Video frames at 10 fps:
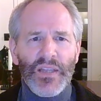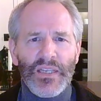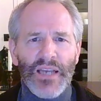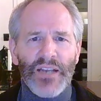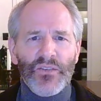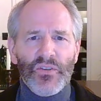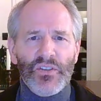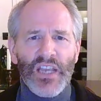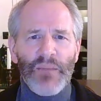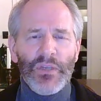the eyes are the
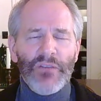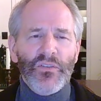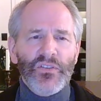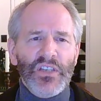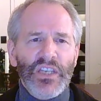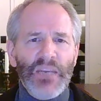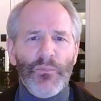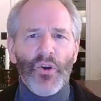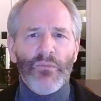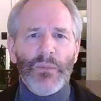same level as the
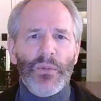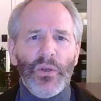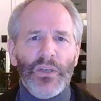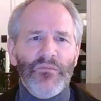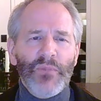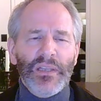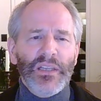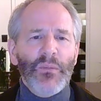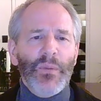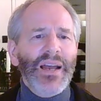keyboard, maybe could even be a
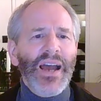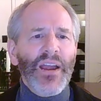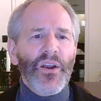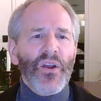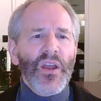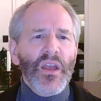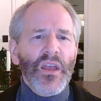little bit higher,